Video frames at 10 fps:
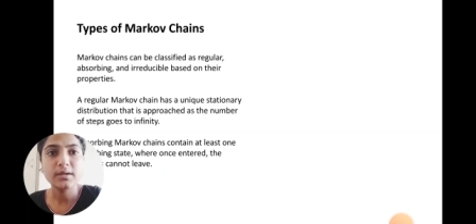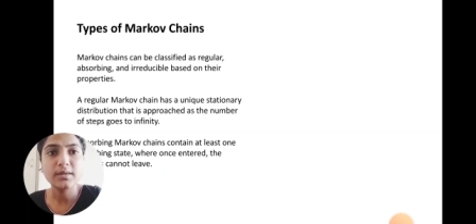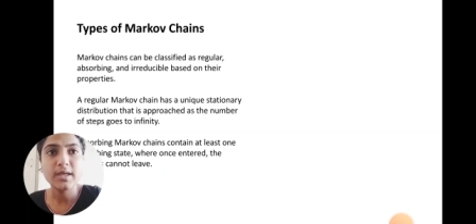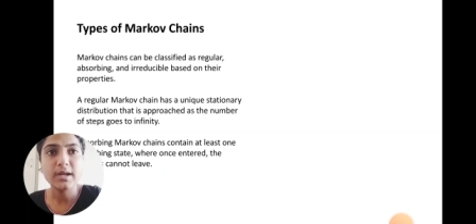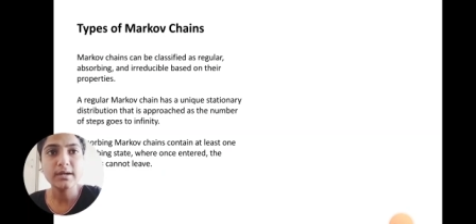
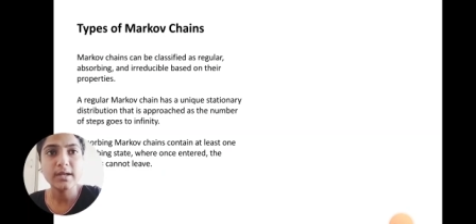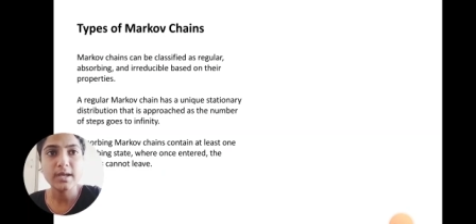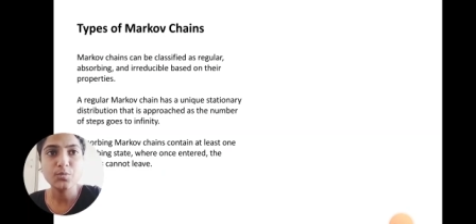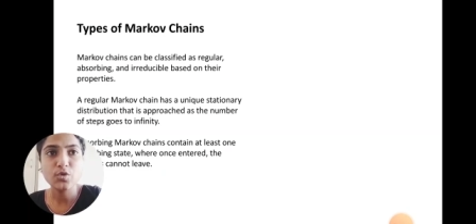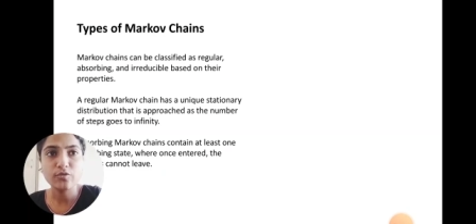There are
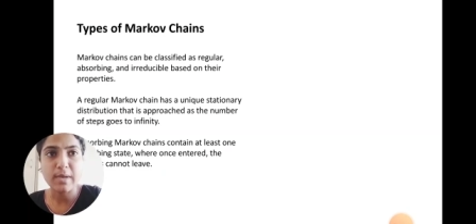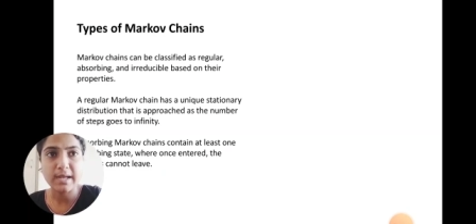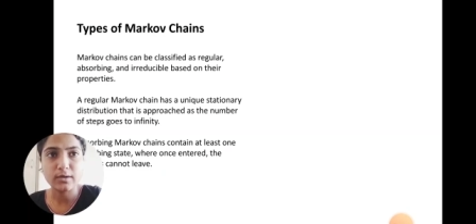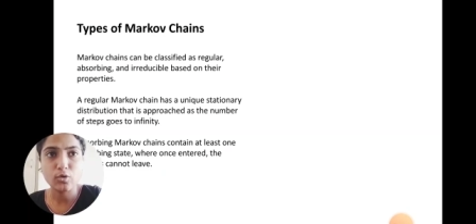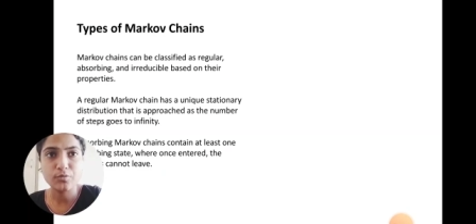types of
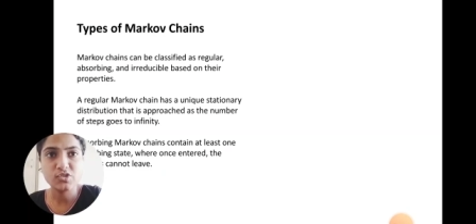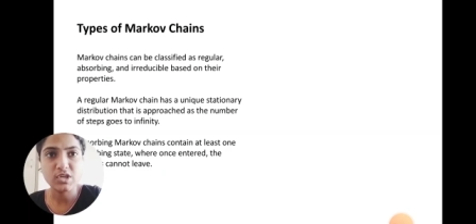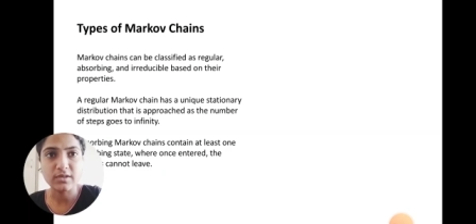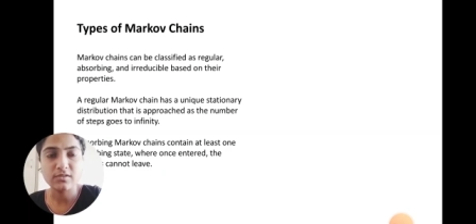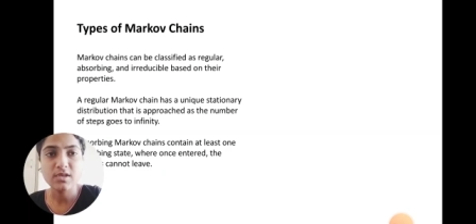Markov
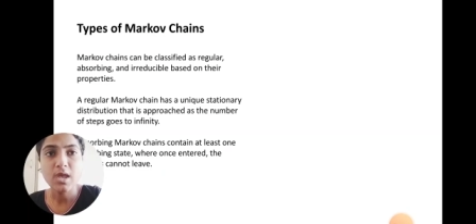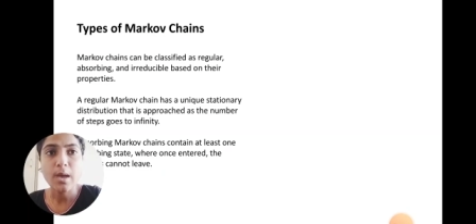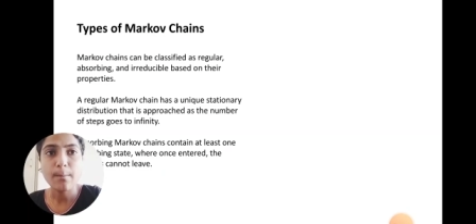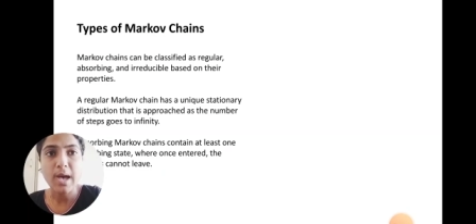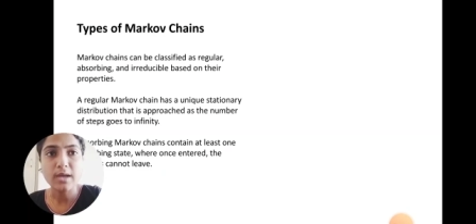chains.
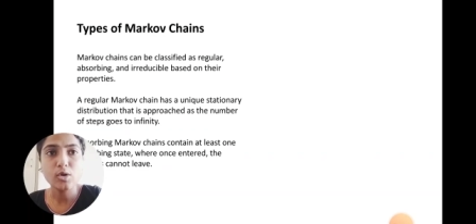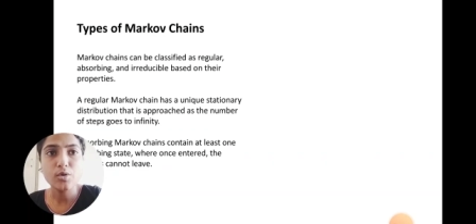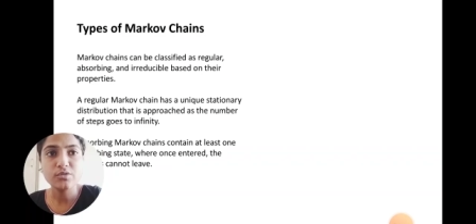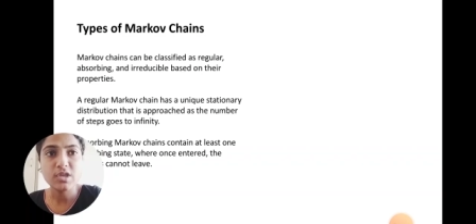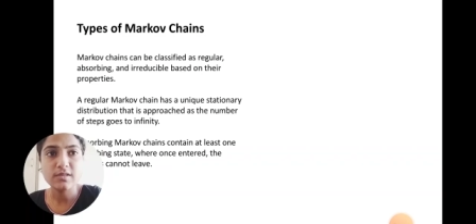
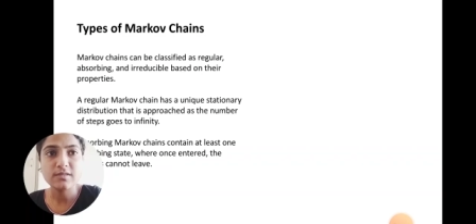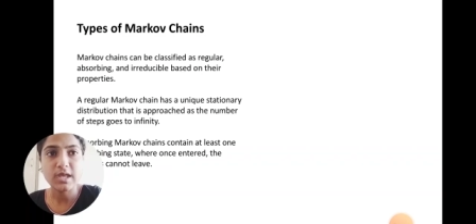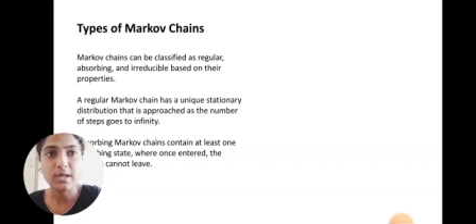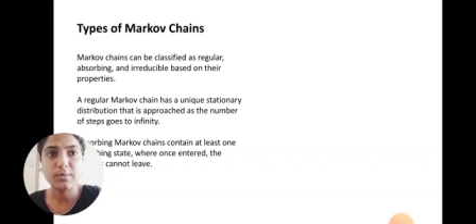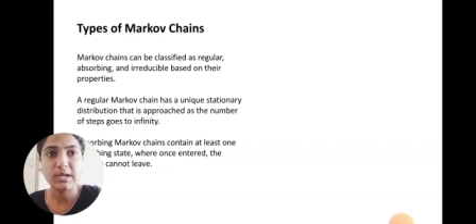Markov chains
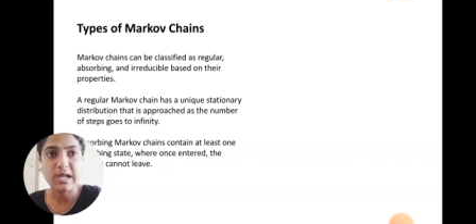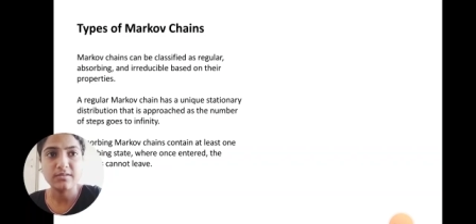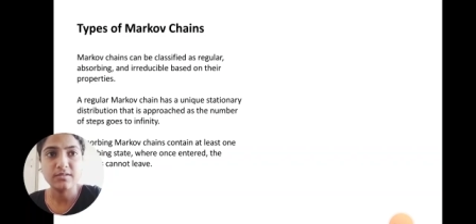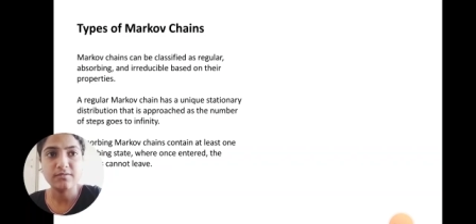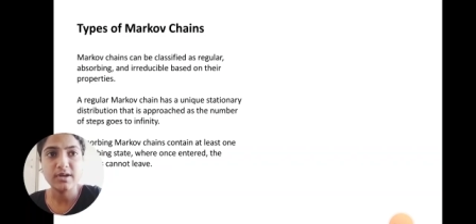can be
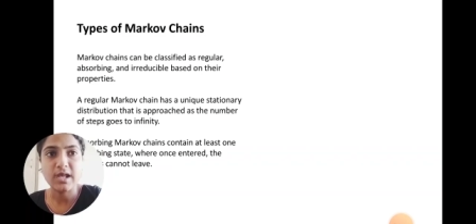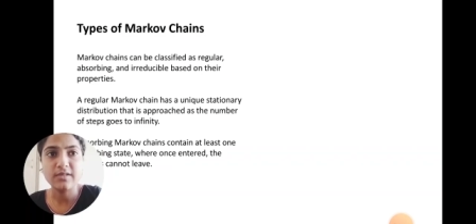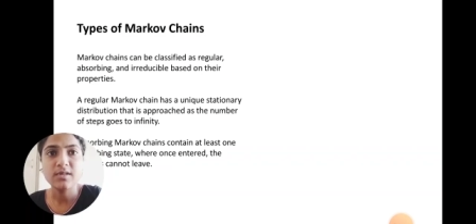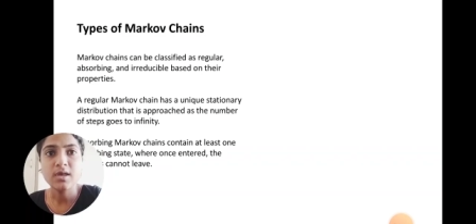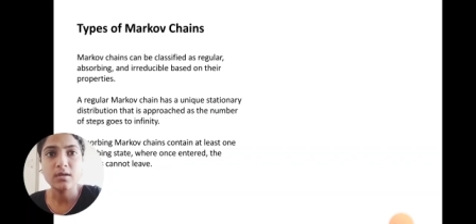classified
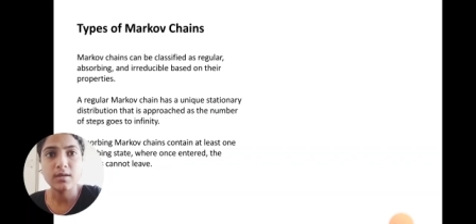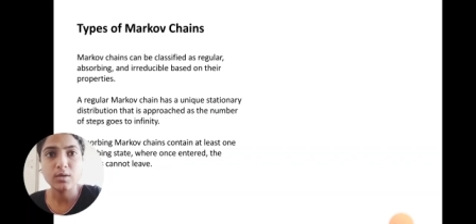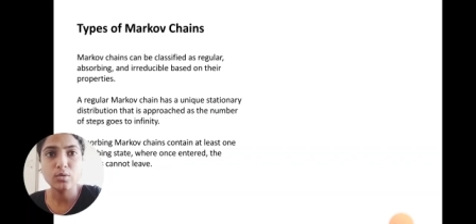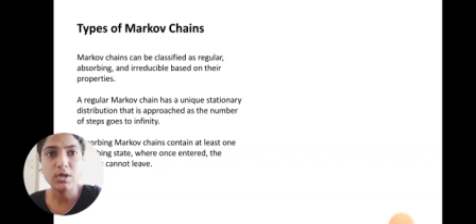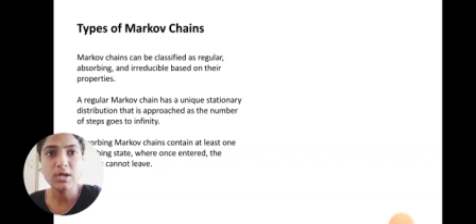as
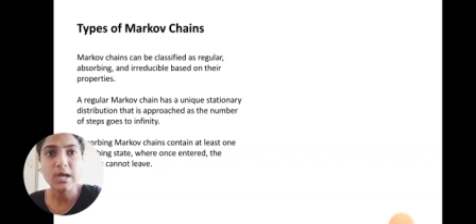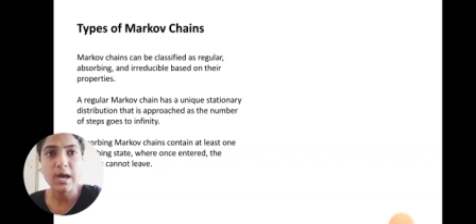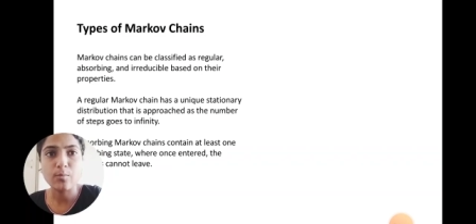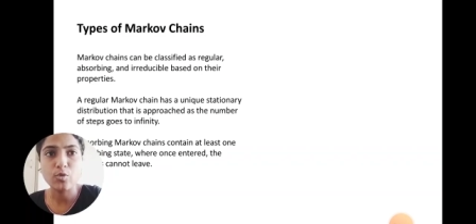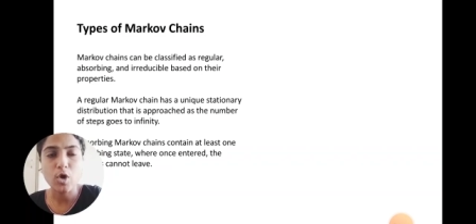regular,
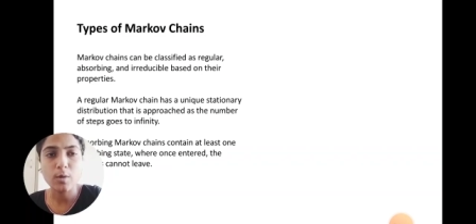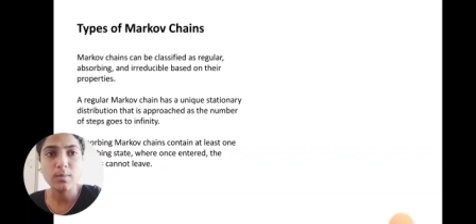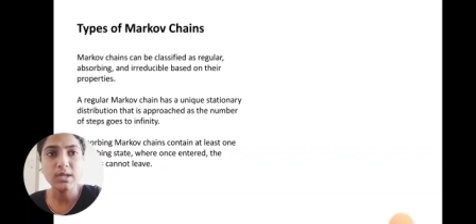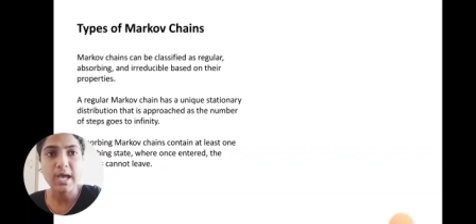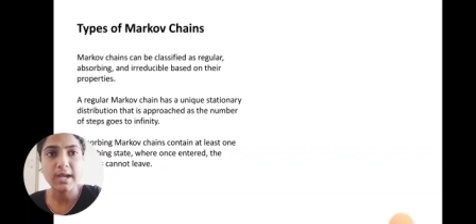
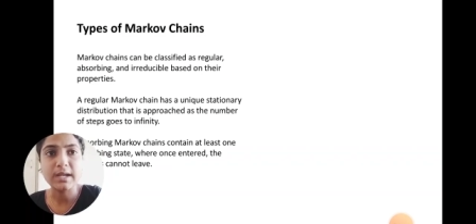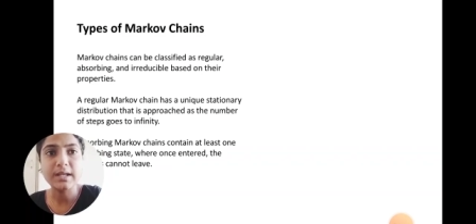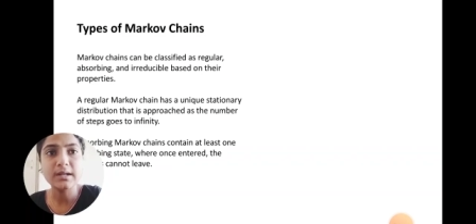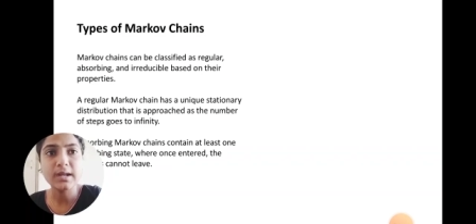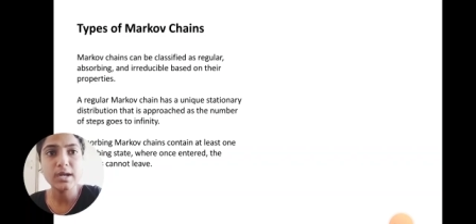absorbing, and
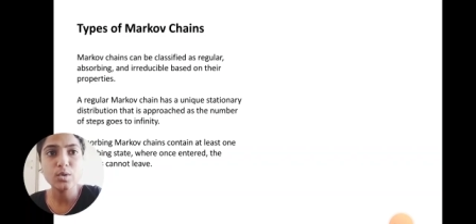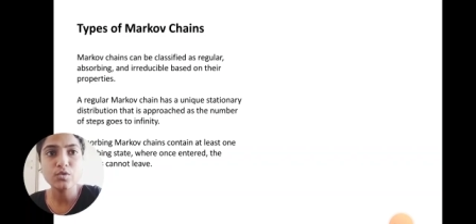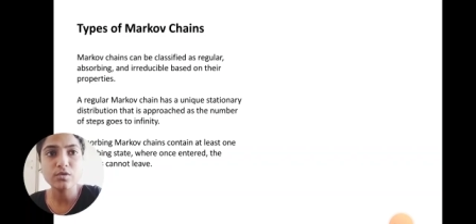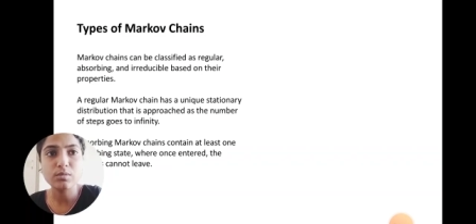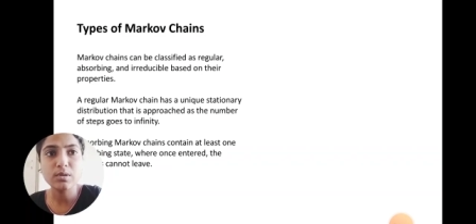
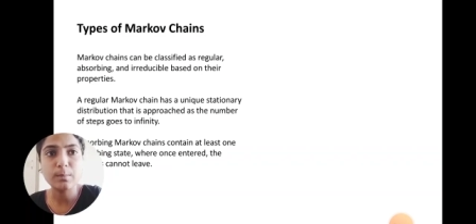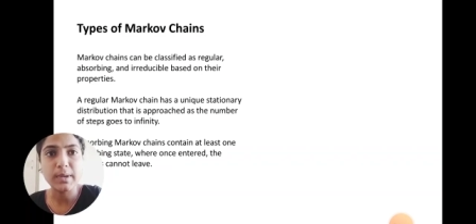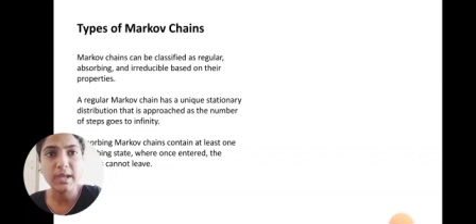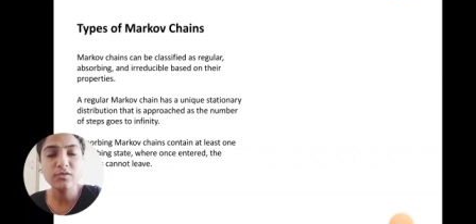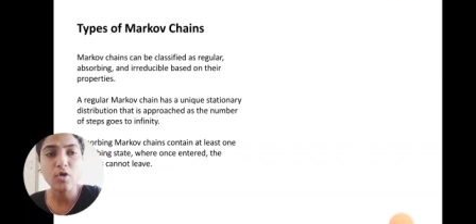irreducible
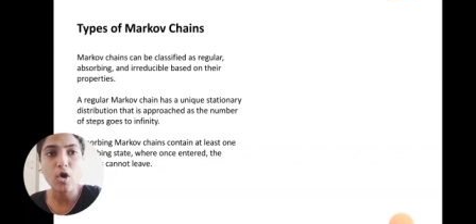based